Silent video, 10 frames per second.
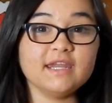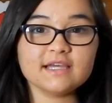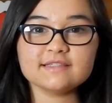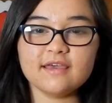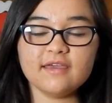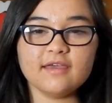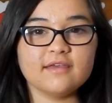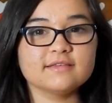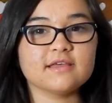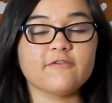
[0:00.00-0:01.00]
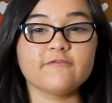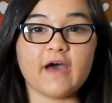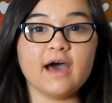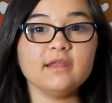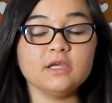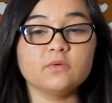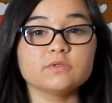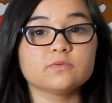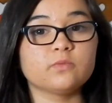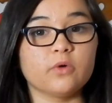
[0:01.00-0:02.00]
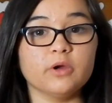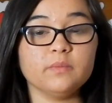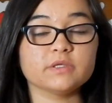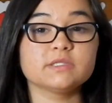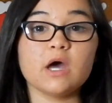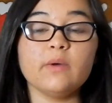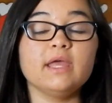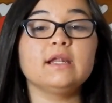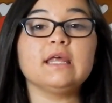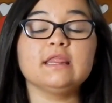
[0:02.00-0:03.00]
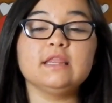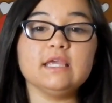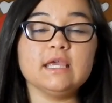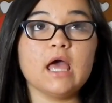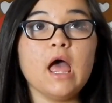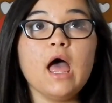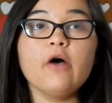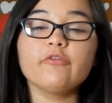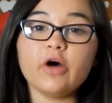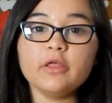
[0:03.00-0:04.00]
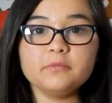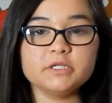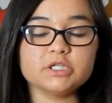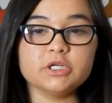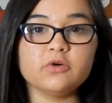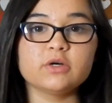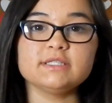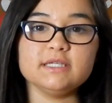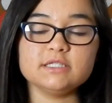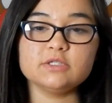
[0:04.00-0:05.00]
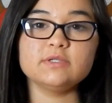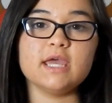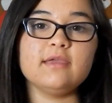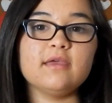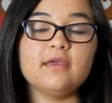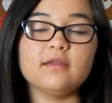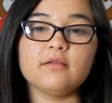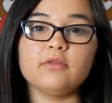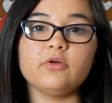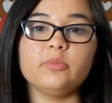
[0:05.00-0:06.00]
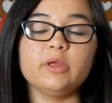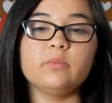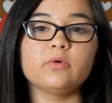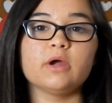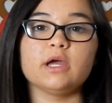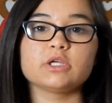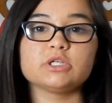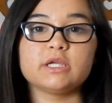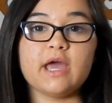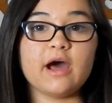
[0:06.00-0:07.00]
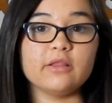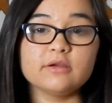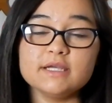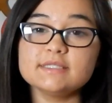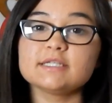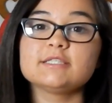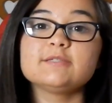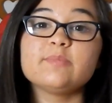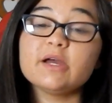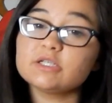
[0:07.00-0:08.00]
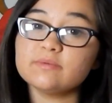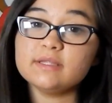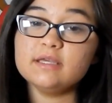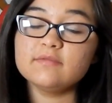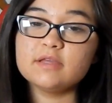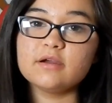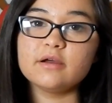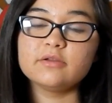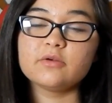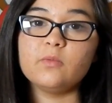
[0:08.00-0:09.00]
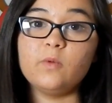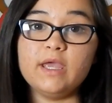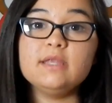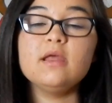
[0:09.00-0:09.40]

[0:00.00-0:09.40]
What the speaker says: next thing is fat equals warmth. So in the fall and winter, your horse needs to take in a little bit more extra calories, especially if they are underweight.